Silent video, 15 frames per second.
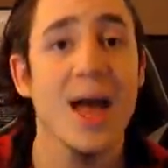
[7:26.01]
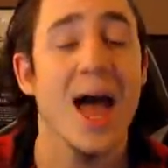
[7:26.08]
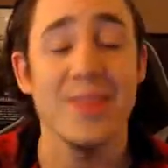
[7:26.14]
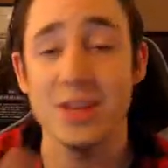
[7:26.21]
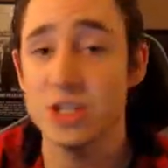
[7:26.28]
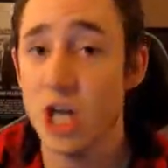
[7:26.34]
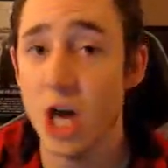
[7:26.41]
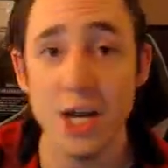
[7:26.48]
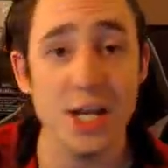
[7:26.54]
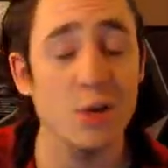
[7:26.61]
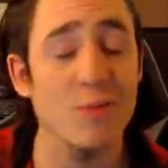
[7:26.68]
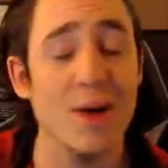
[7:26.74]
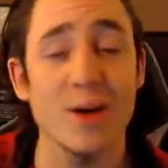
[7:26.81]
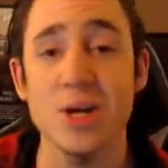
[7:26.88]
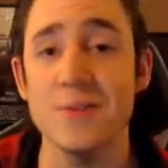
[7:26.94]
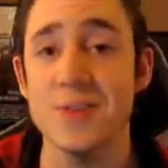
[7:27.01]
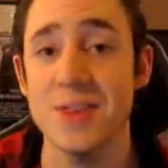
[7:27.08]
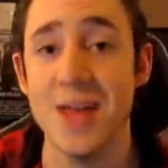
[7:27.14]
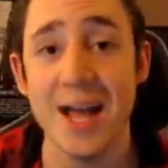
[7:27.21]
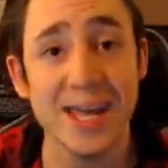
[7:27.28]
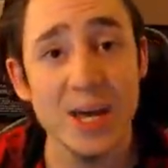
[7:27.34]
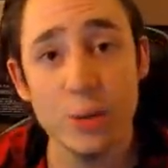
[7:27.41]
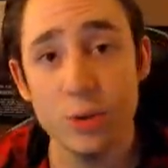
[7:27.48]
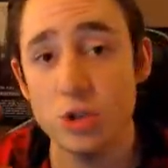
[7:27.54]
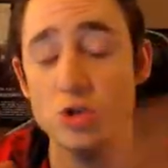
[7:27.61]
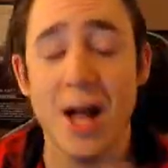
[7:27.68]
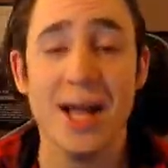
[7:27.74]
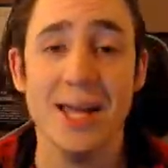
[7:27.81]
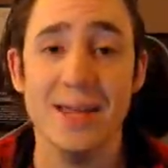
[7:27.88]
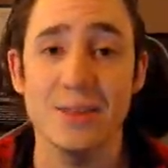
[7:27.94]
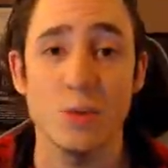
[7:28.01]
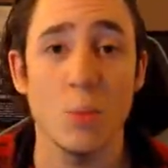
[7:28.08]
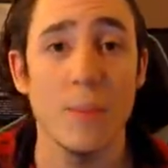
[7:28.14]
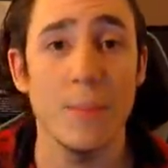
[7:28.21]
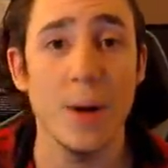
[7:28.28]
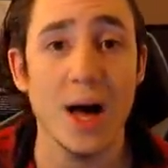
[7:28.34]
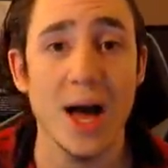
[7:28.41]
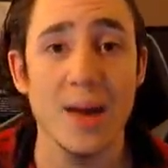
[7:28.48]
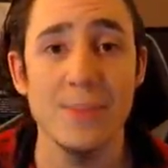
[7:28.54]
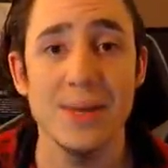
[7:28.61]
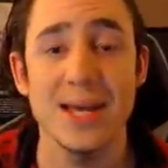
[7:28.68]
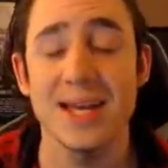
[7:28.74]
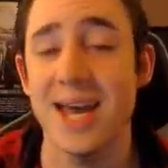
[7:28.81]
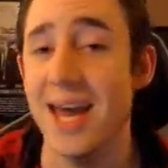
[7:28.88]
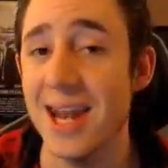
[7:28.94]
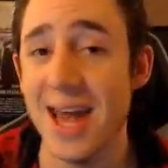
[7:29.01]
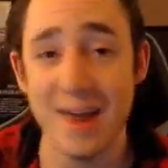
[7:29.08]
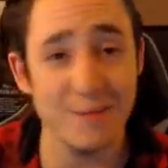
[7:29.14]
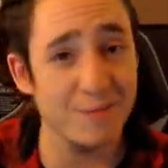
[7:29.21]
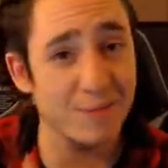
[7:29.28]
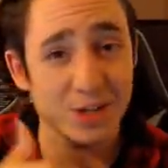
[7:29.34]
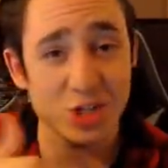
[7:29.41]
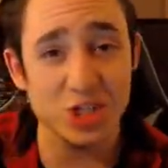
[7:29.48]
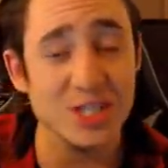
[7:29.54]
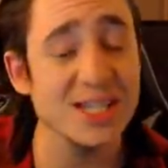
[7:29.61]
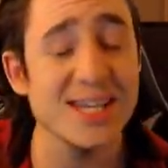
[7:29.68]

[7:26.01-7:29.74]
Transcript: and then turning around after that kill and tracking the one behind me again, and it just